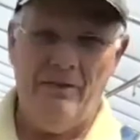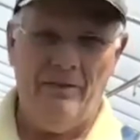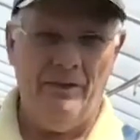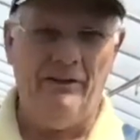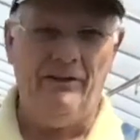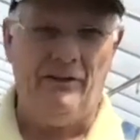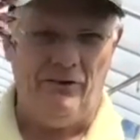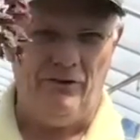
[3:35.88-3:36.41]

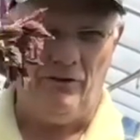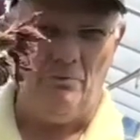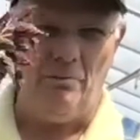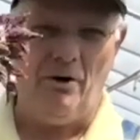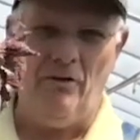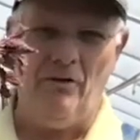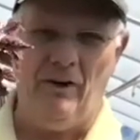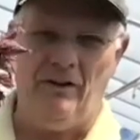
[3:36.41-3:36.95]
This is the
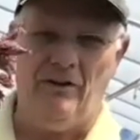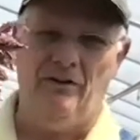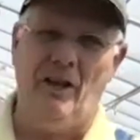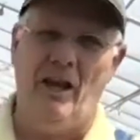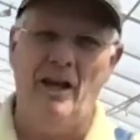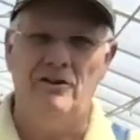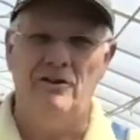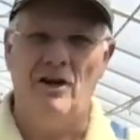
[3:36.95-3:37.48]
perfect
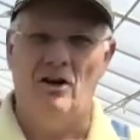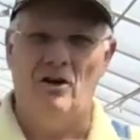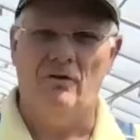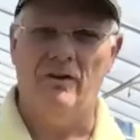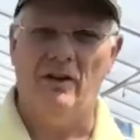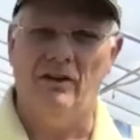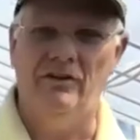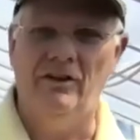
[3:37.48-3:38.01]
stage. I don't know
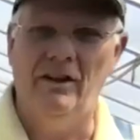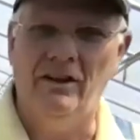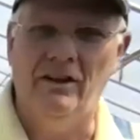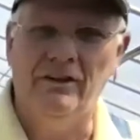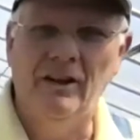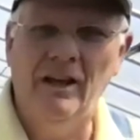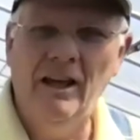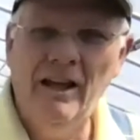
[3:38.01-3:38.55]
if you can see
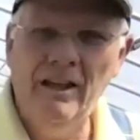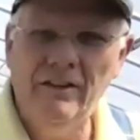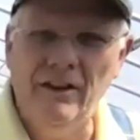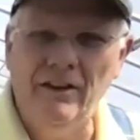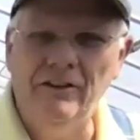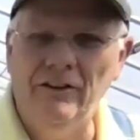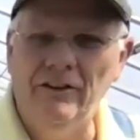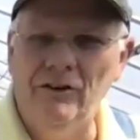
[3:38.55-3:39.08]
this.
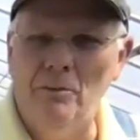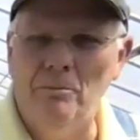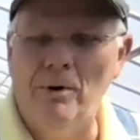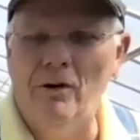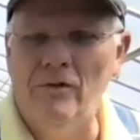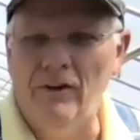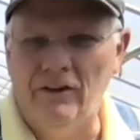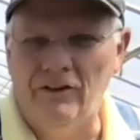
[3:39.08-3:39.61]
This is the
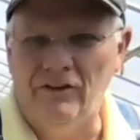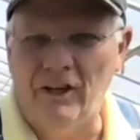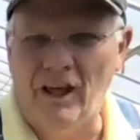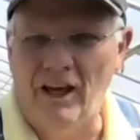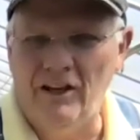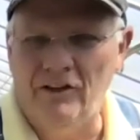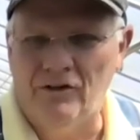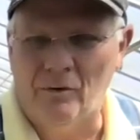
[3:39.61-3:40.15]
perfect
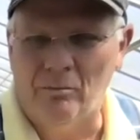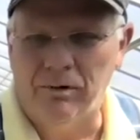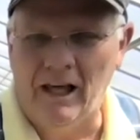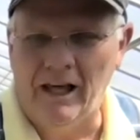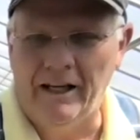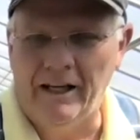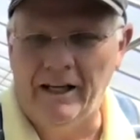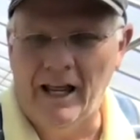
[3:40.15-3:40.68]
stage for
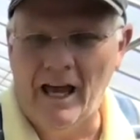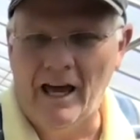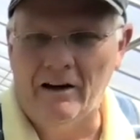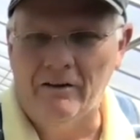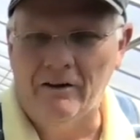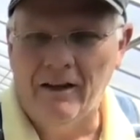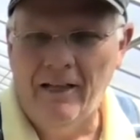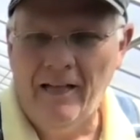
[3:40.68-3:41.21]
planting
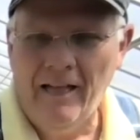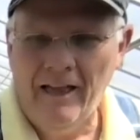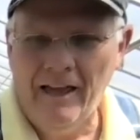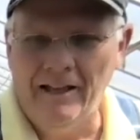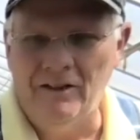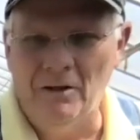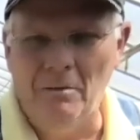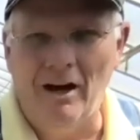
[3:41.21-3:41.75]
out.
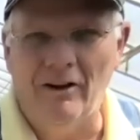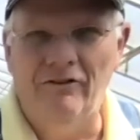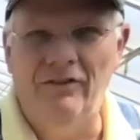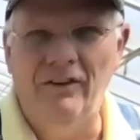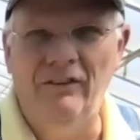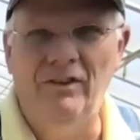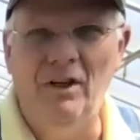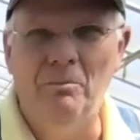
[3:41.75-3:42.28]
It's about
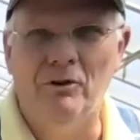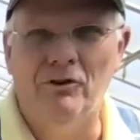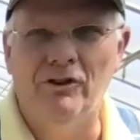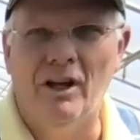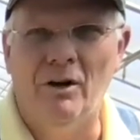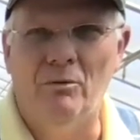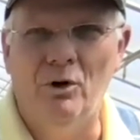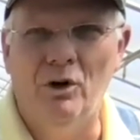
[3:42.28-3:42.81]
fifty
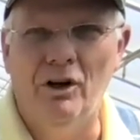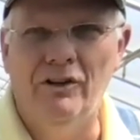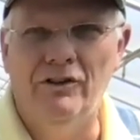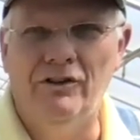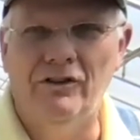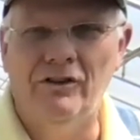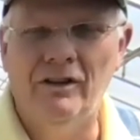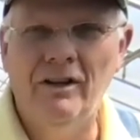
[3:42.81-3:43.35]
percent
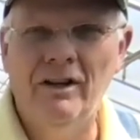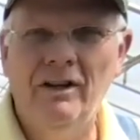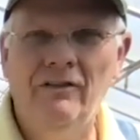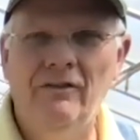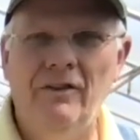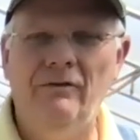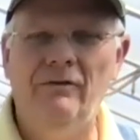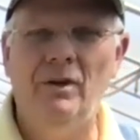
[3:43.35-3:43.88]
roots,
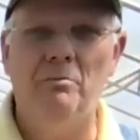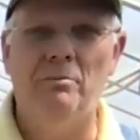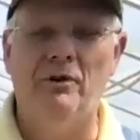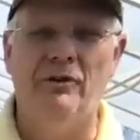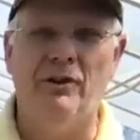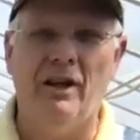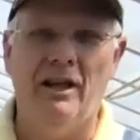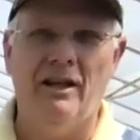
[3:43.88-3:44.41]
fifty
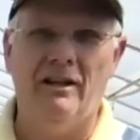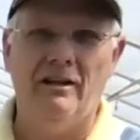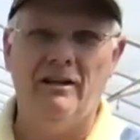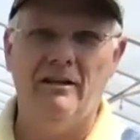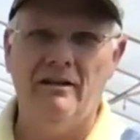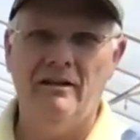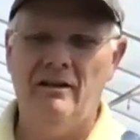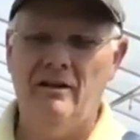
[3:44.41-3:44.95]
percent
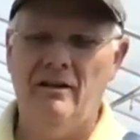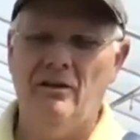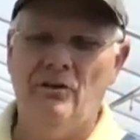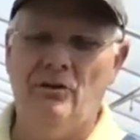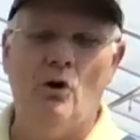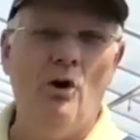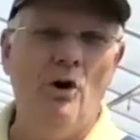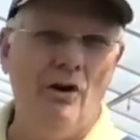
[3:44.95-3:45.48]

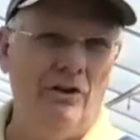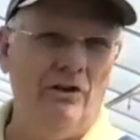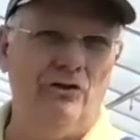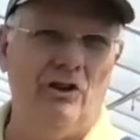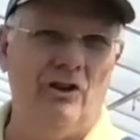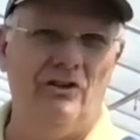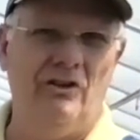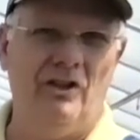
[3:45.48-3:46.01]
soil that
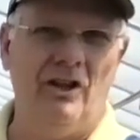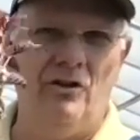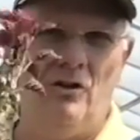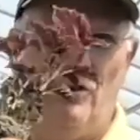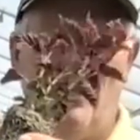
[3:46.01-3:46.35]
you can see through